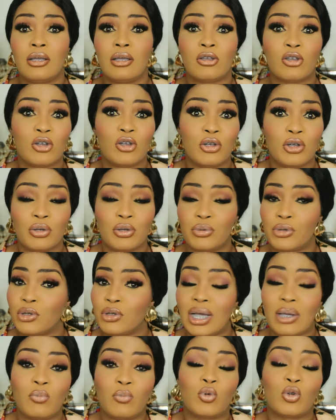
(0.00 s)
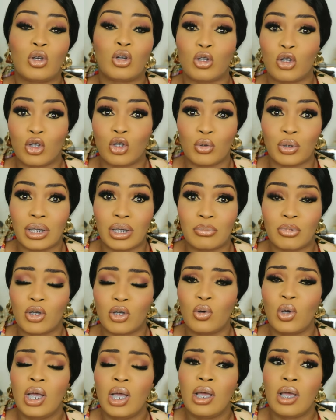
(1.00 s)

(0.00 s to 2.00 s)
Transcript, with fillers: you know, so I will not show them. So